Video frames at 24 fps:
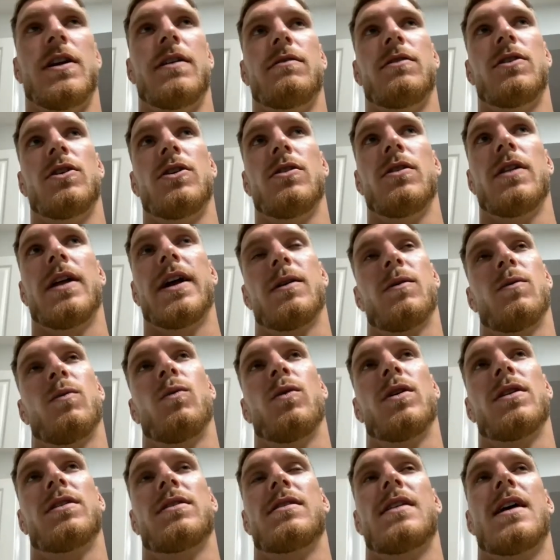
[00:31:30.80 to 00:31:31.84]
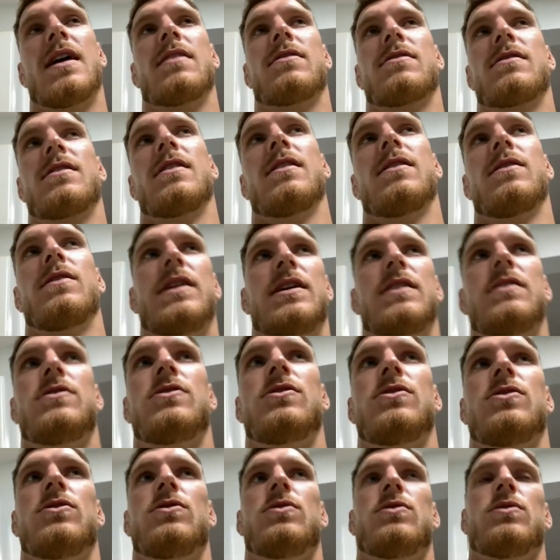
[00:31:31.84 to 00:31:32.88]
never know like what that's going to lead
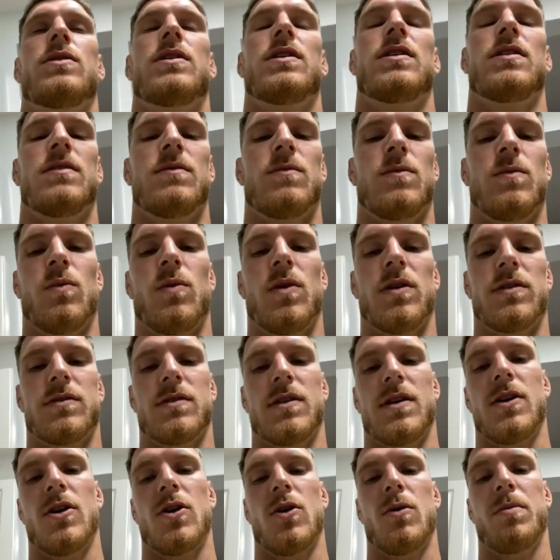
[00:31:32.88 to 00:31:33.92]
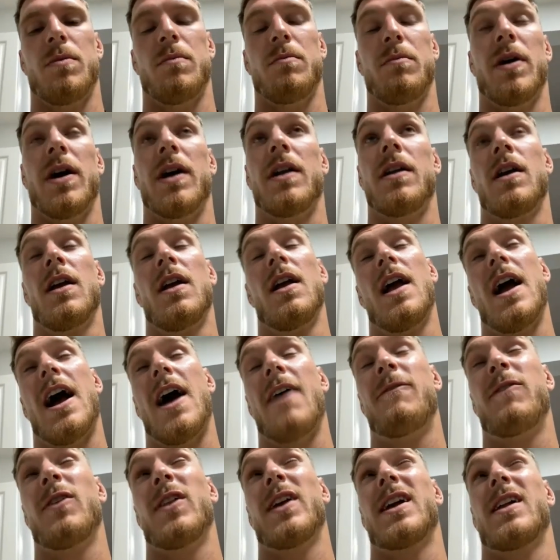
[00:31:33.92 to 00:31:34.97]
to and what's going to but
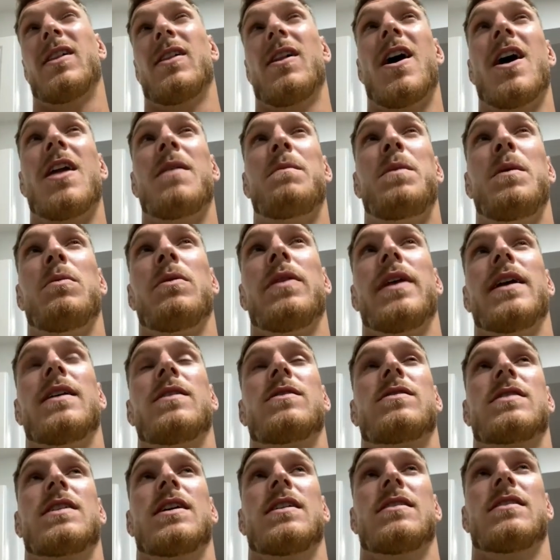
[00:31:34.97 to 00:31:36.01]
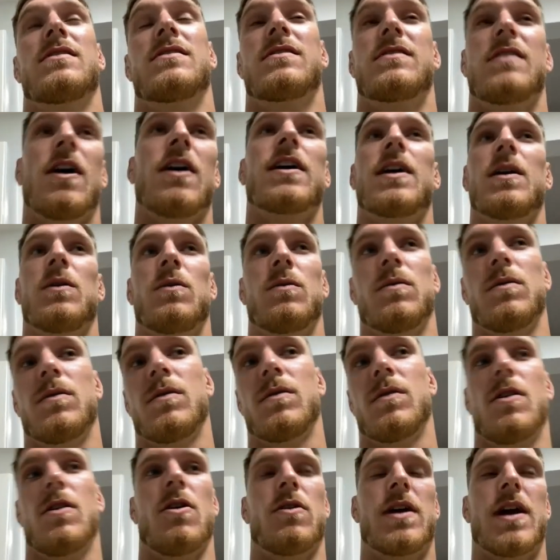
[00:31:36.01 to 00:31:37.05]
I feel like a lot of people they just get stuck in
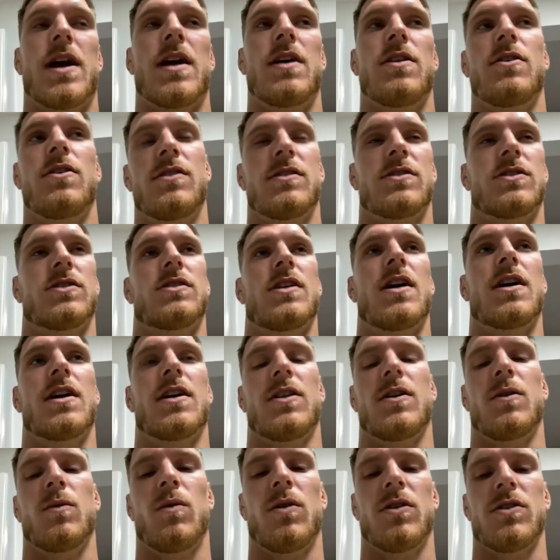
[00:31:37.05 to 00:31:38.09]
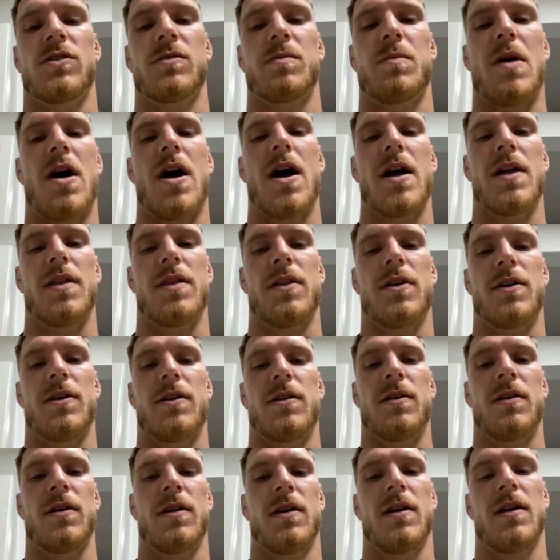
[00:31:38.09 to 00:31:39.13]
okay, they're just stuck in their one spot and
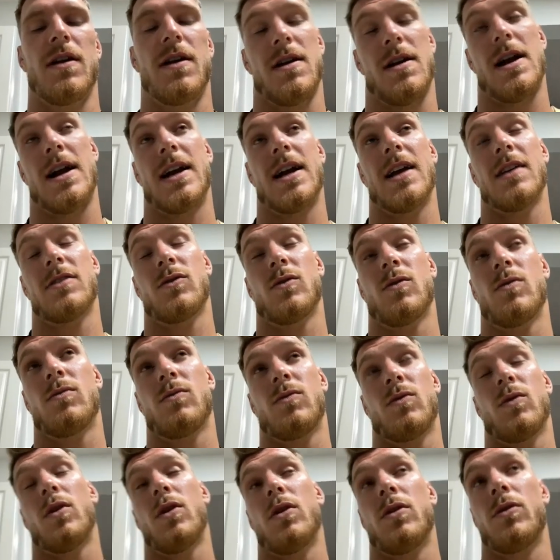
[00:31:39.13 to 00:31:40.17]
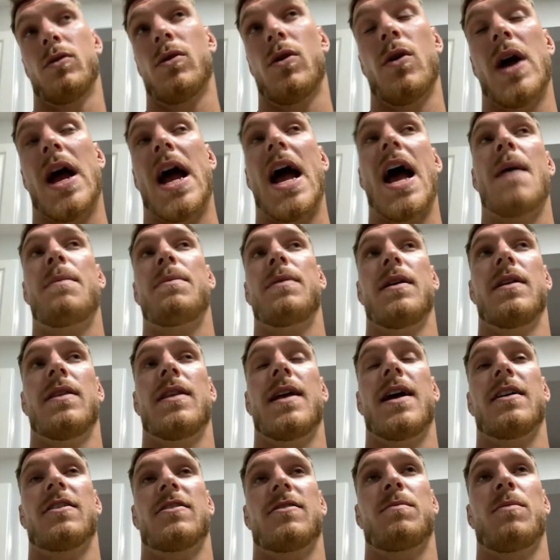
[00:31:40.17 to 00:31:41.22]
they're I guess quote unquote happy in
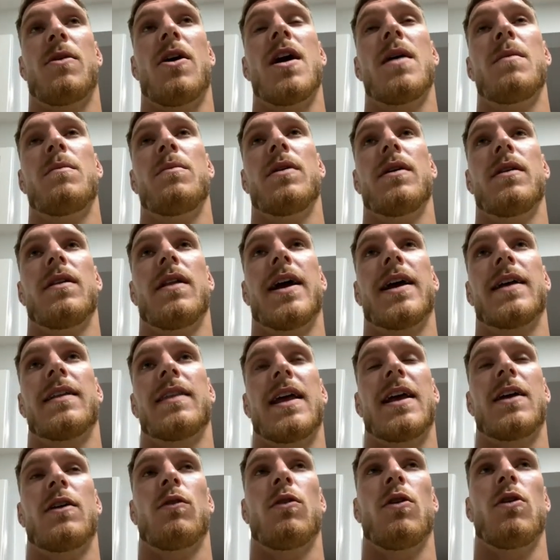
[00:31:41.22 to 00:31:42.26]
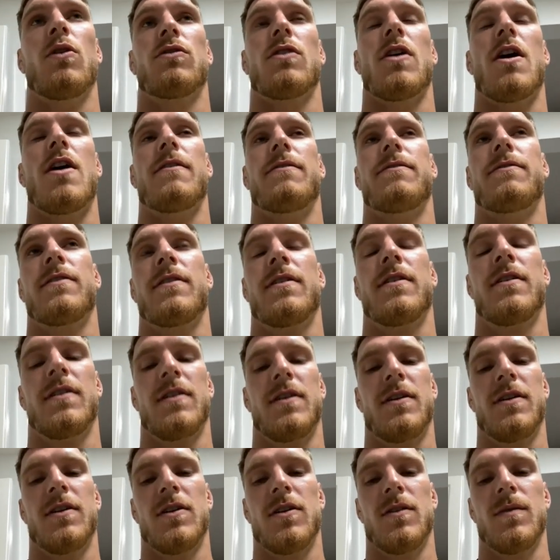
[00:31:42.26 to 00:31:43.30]
that spot, but like they close off
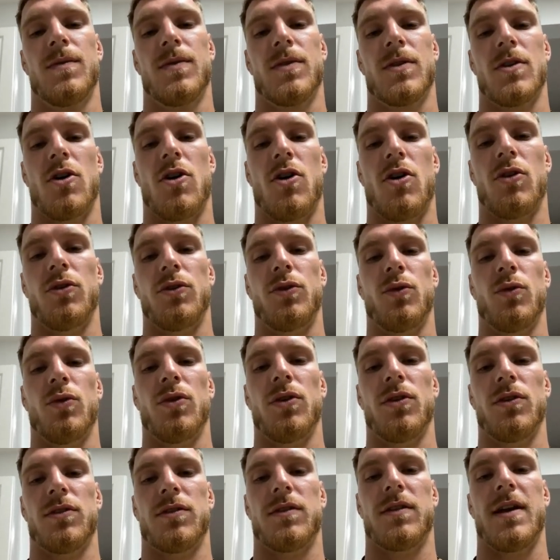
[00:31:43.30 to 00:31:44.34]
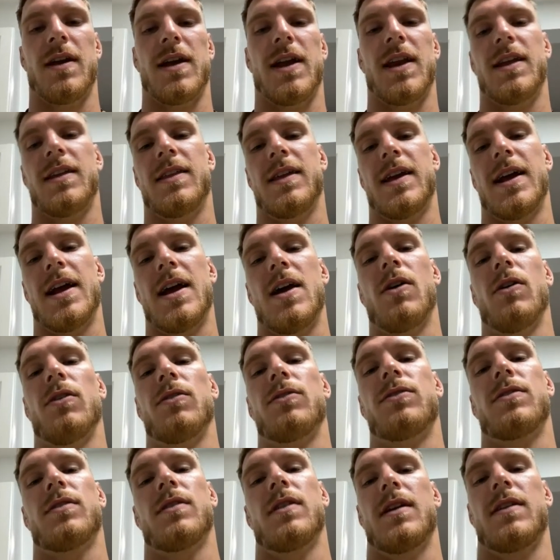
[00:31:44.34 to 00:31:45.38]
all doors to anything
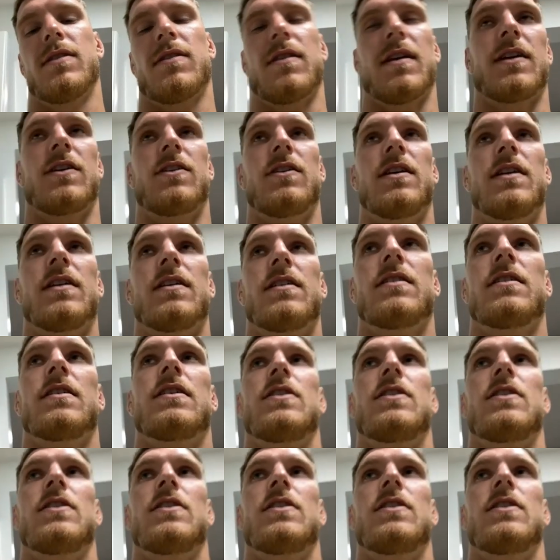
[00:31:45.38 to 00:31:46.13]
else. And it's like you